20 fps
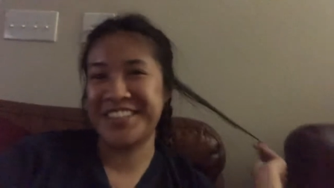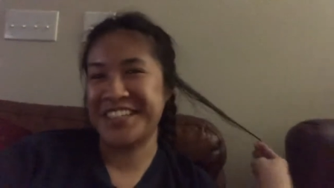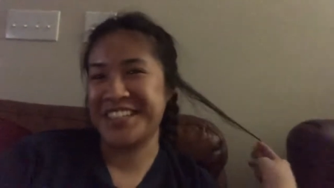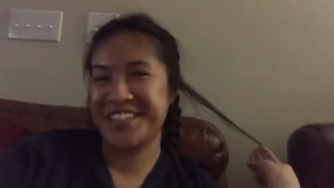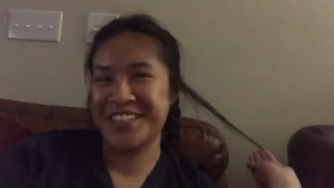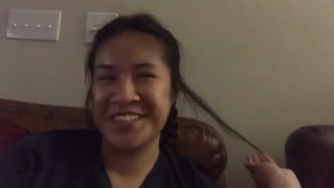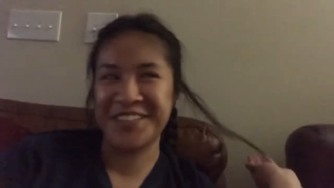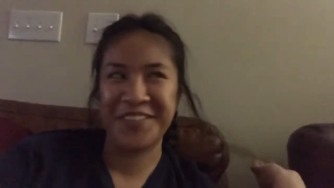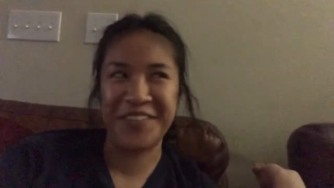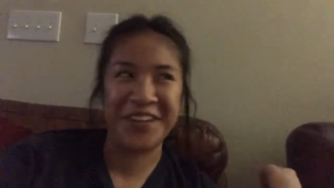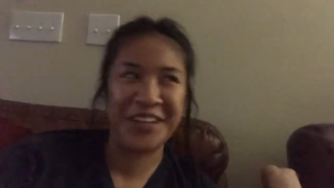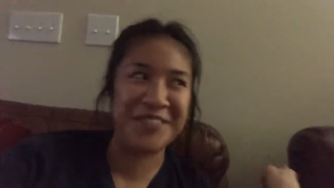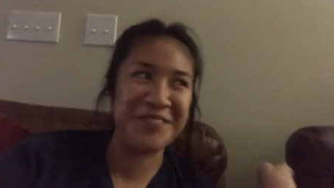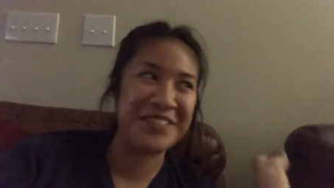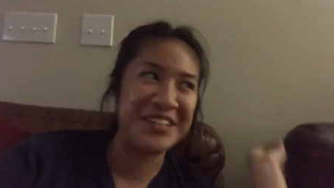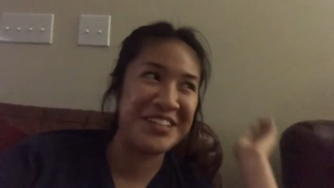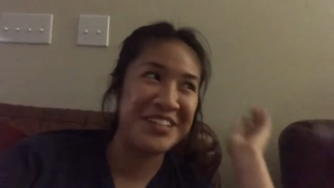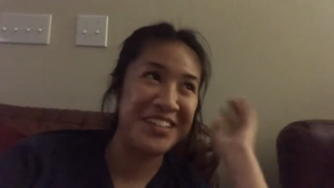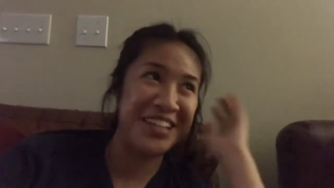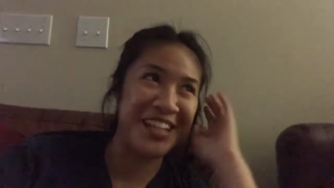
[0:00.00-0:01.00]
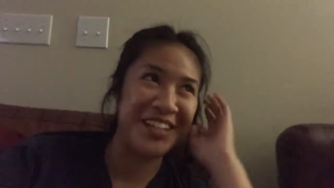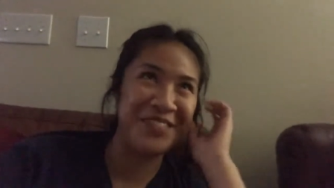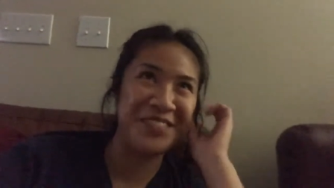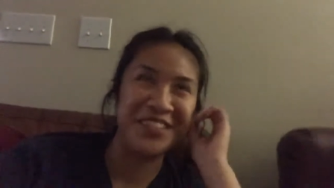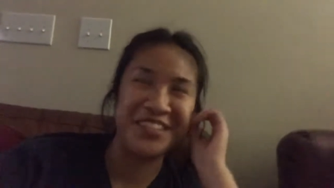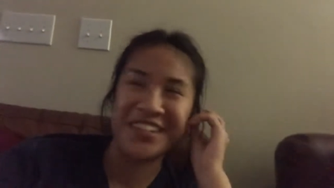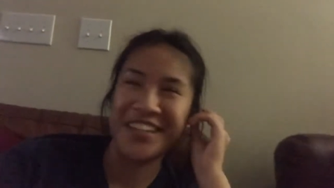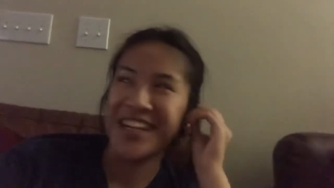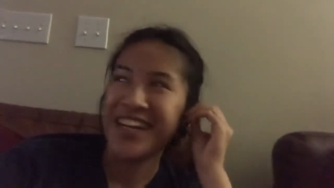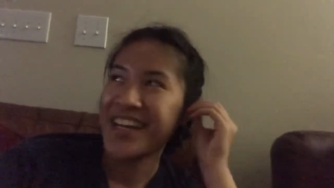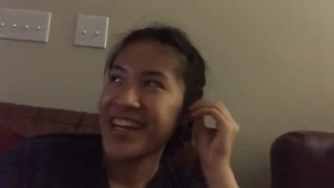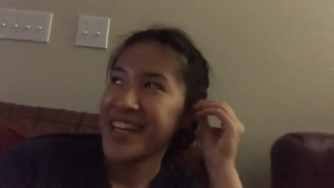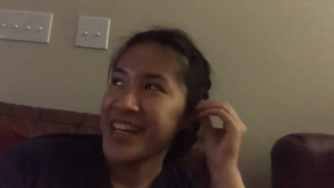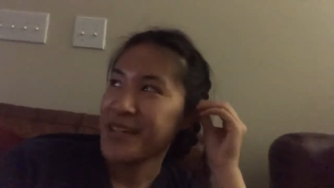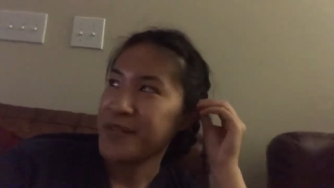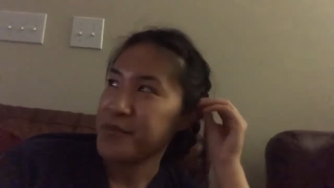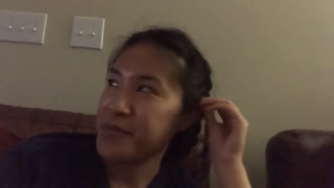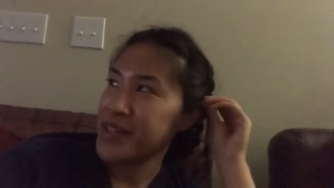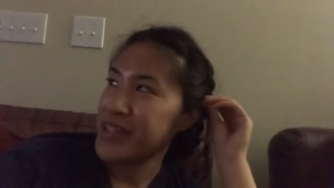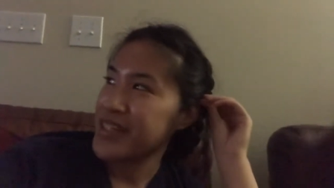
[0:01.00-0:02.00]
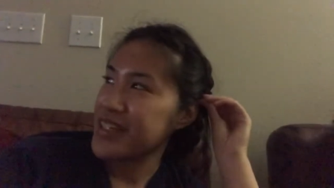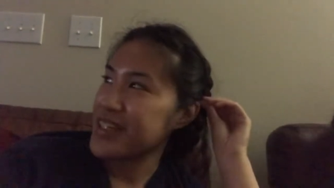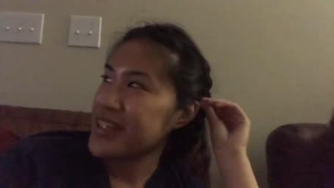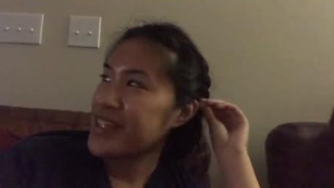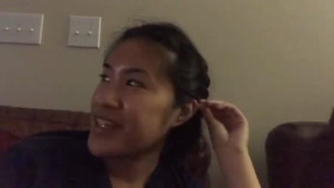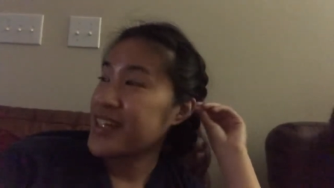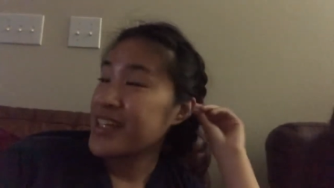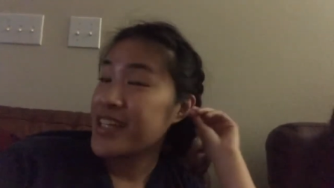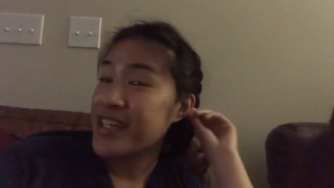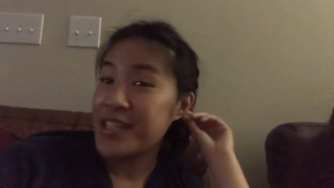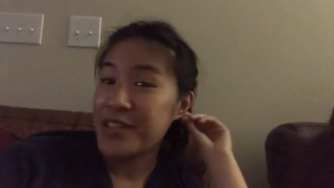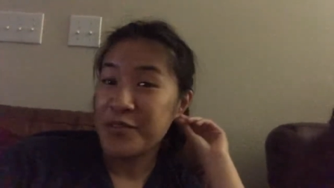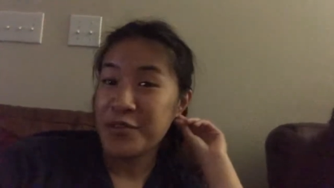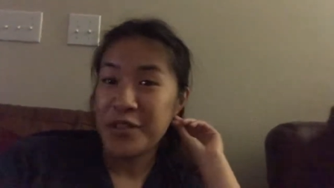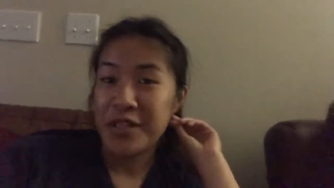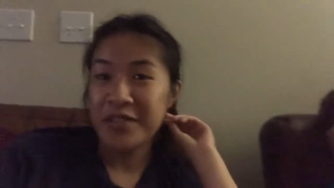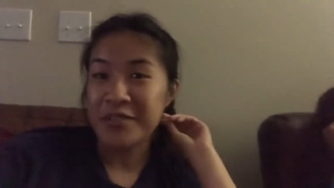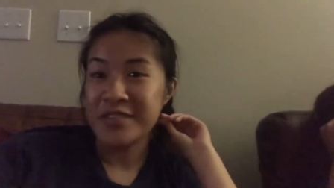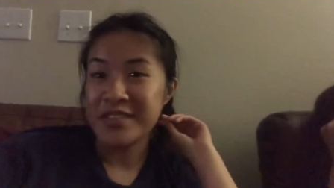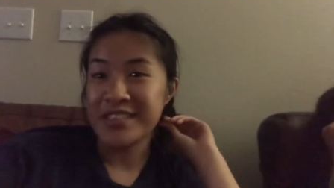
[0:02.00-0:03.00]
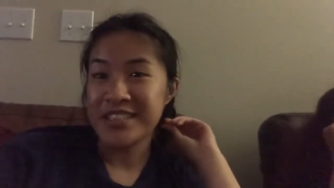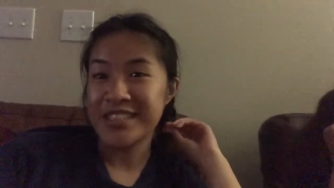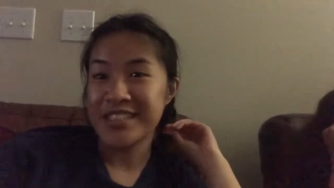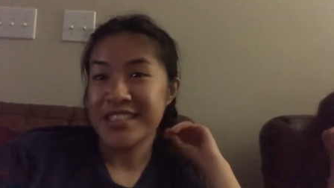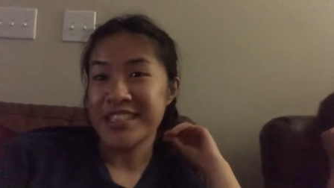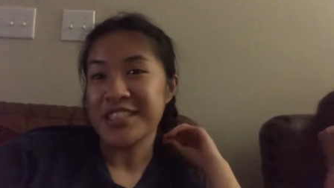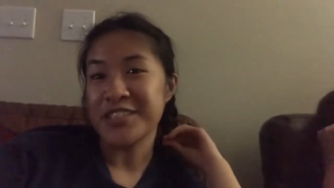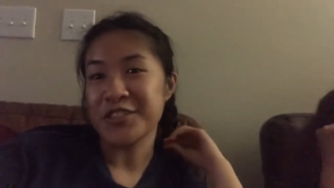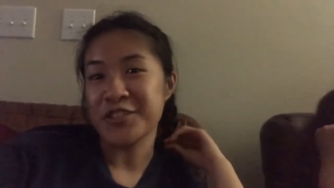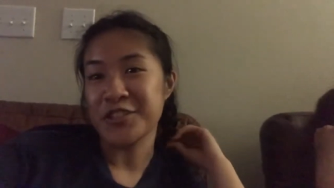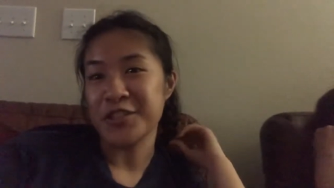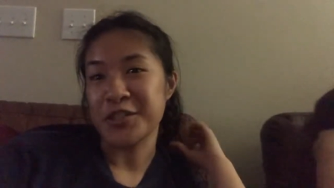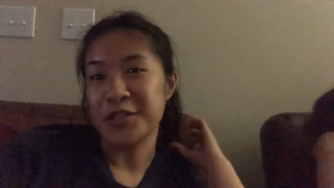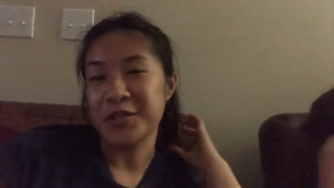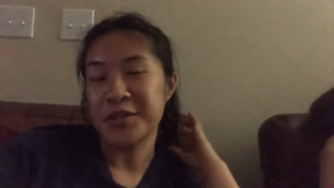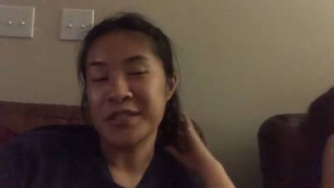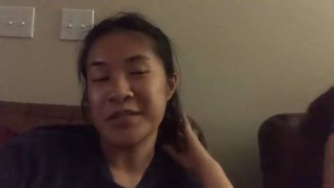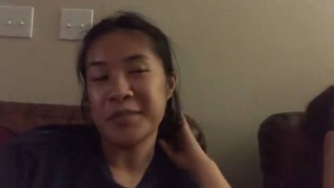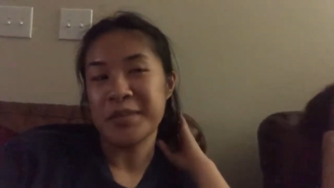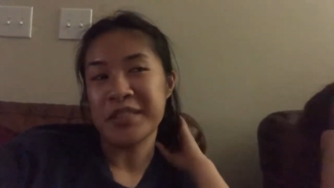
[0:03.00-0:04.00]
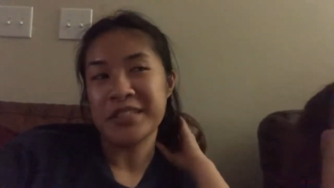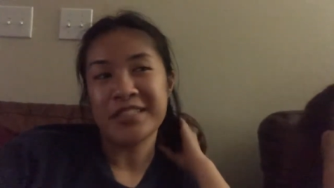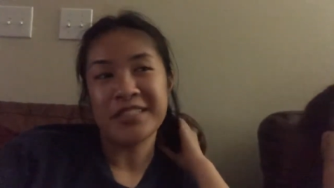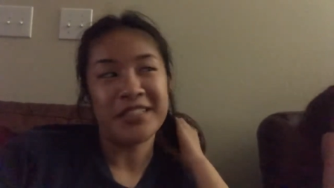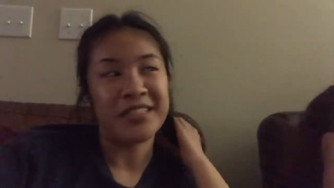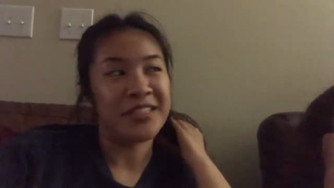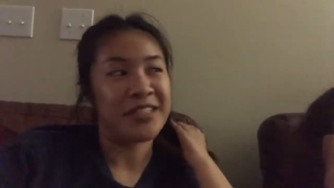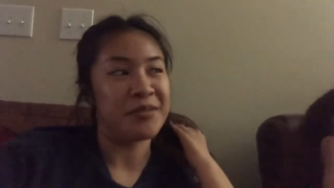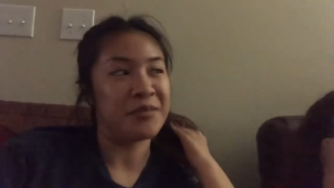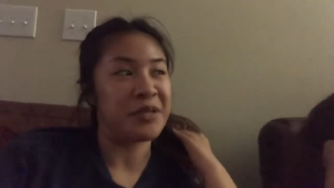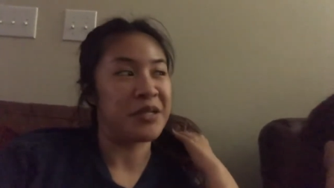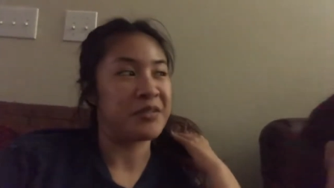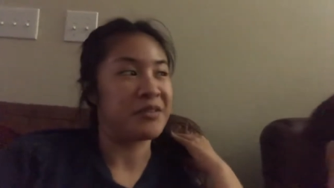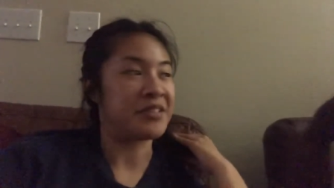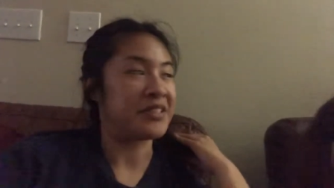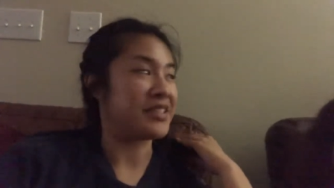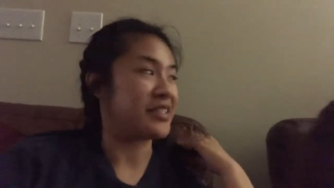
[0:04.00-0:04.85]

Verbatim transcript: she doesn't want to be on camera. But if you haven't seen the show, it's basically about